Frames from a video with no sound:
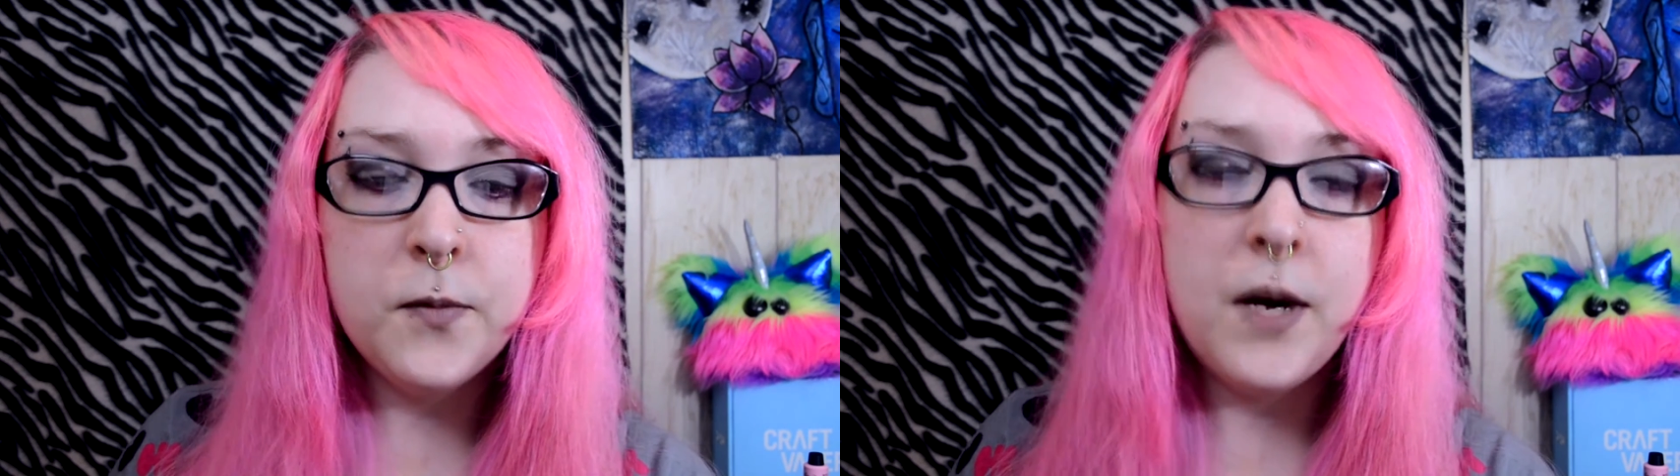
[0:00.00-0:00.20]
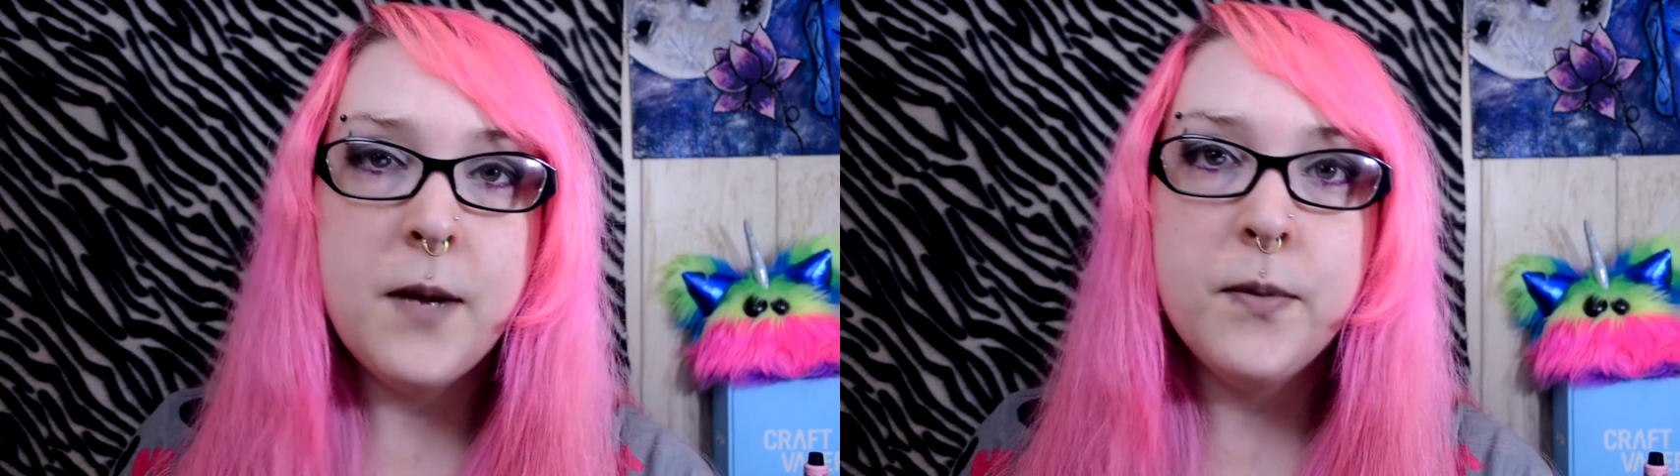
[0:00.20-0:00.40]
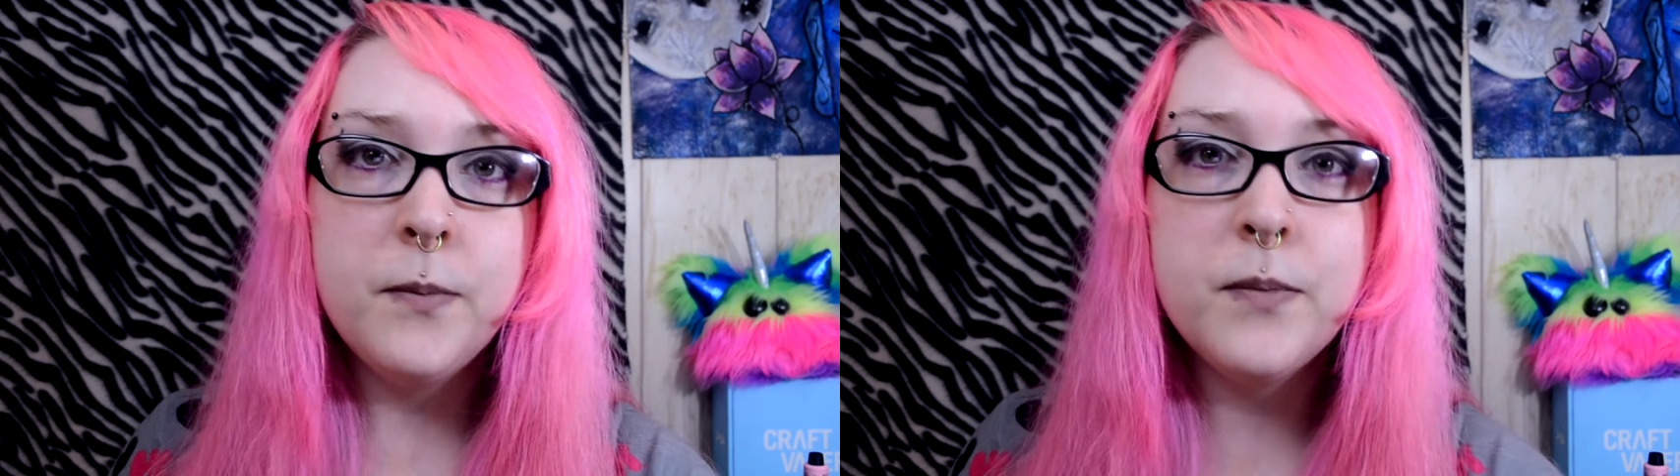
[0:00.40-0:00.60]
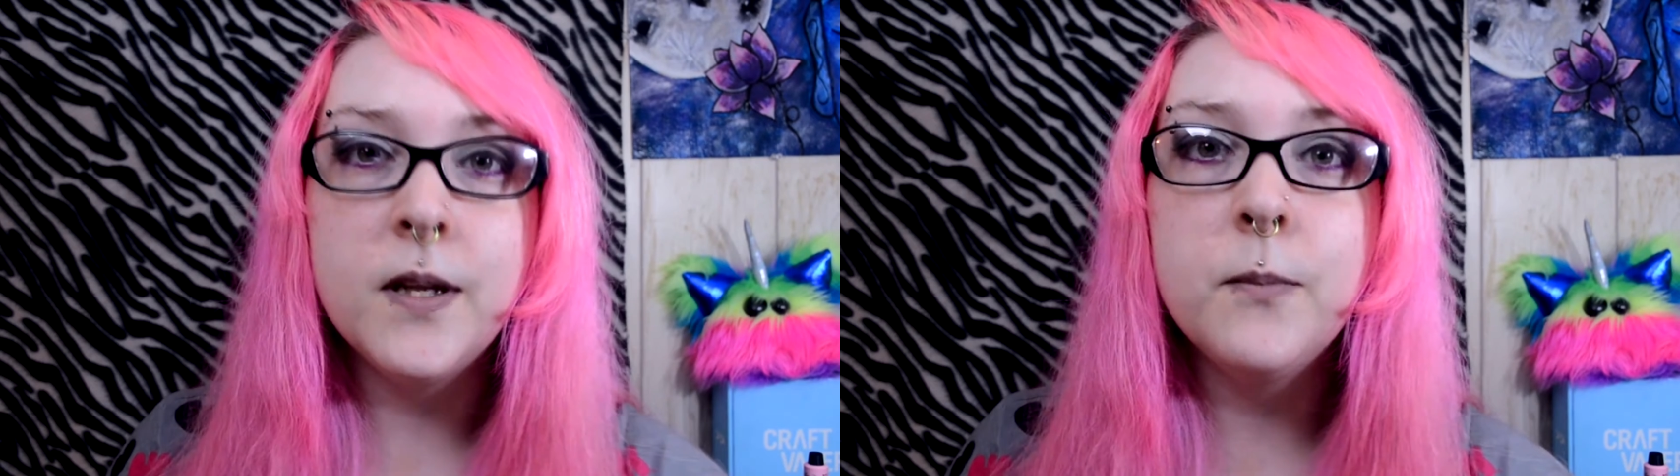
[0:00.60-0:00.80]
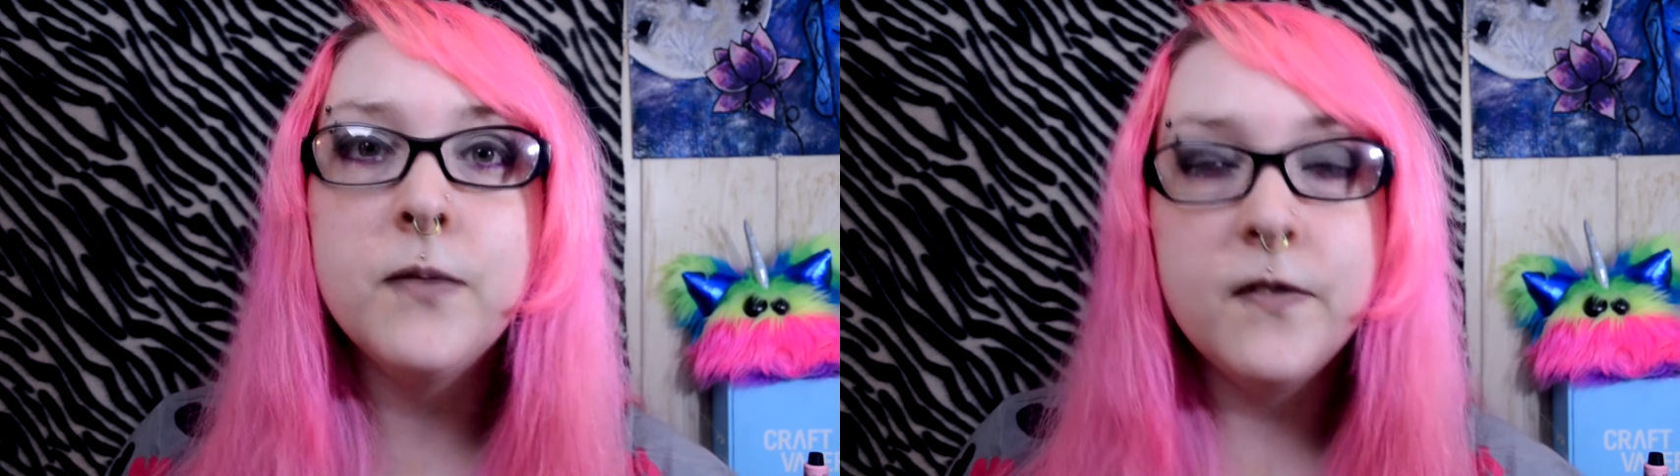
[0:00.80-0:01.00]
ripe
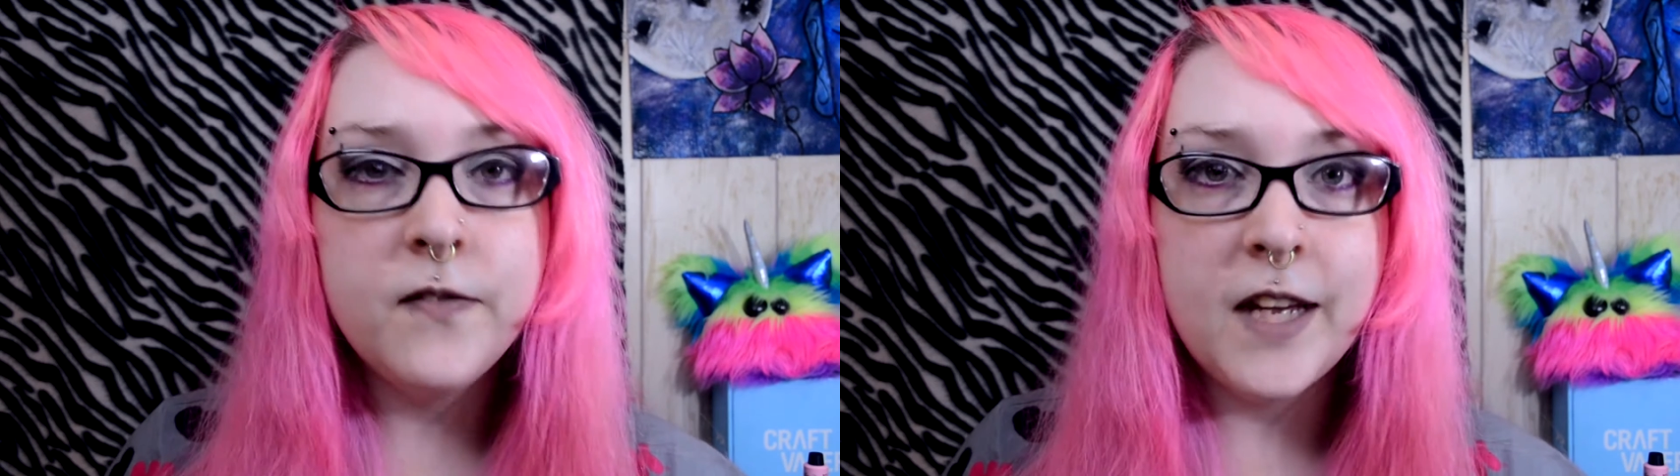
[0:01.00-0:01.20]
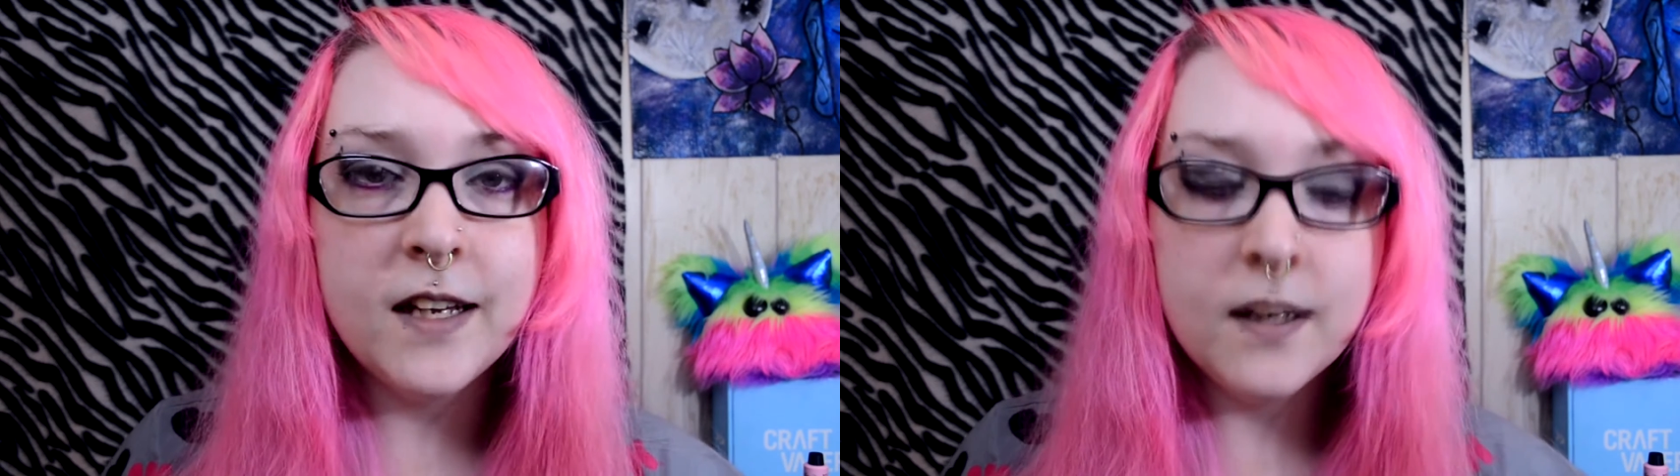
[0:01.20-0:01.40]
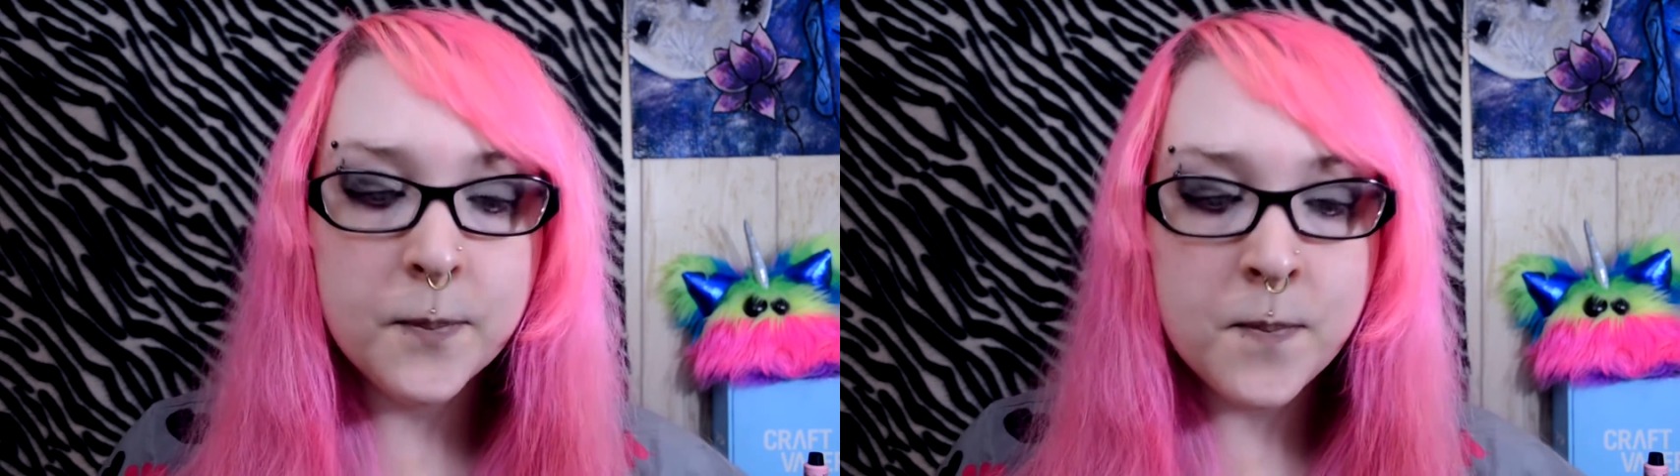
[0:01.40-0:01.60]
plump fig,